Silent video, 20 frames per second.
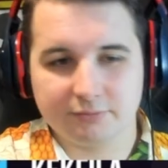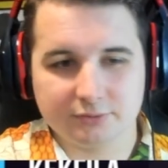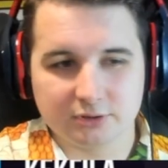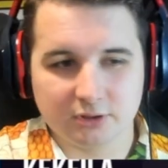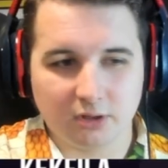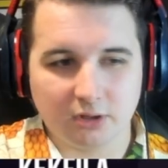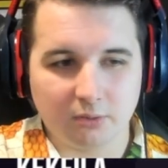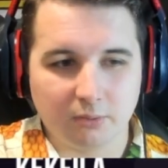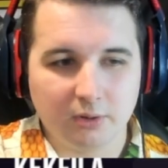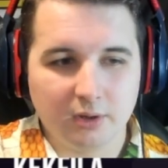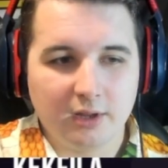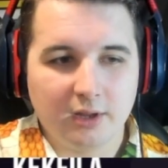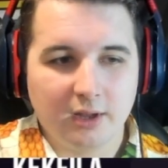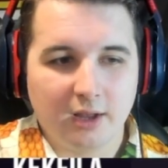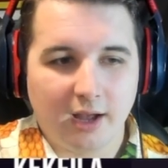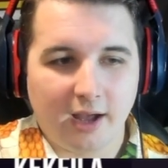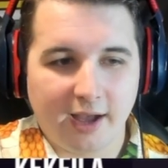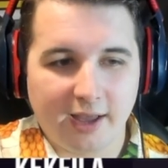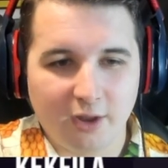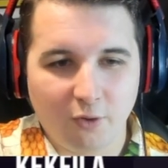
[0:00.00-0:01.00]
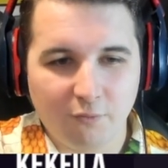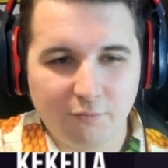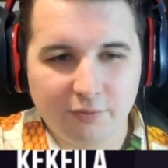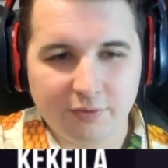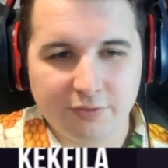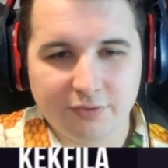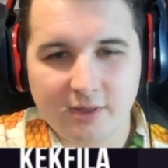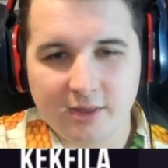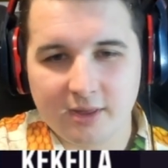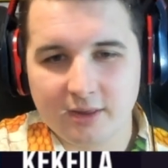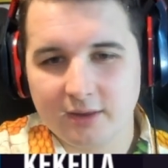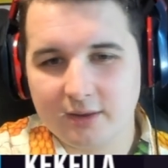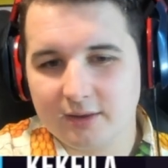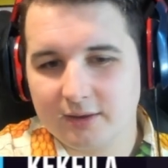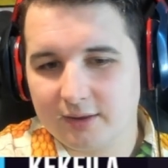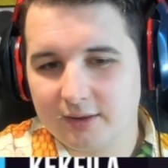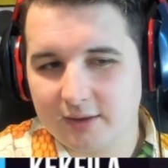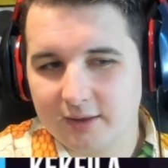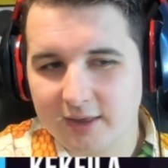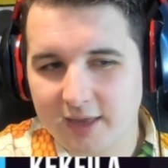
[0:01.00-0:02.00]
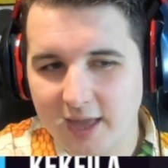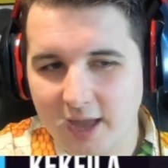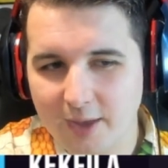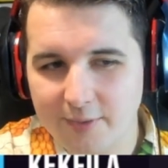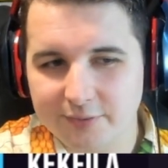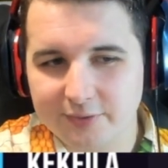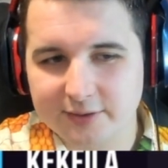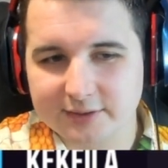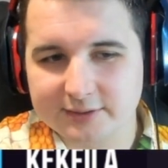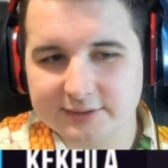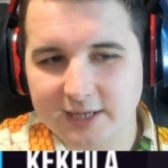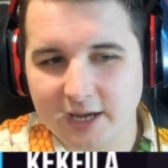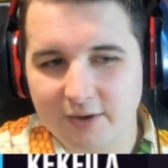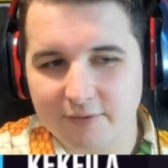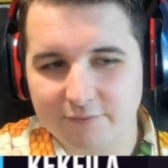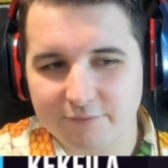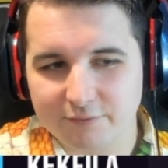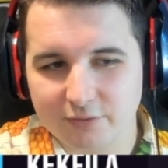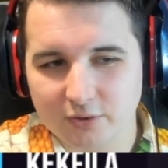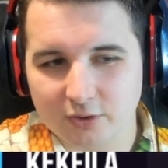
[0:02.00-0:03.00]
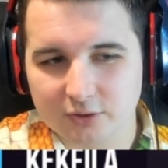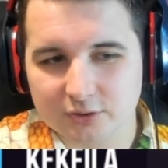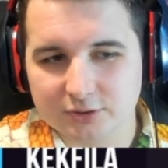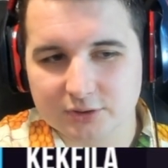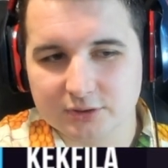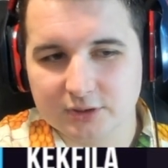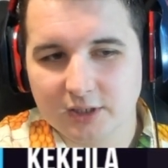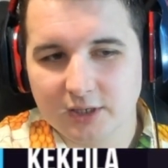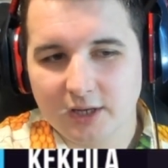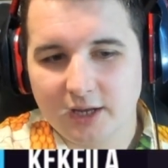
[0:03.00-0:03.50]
So I overthink, count this out first,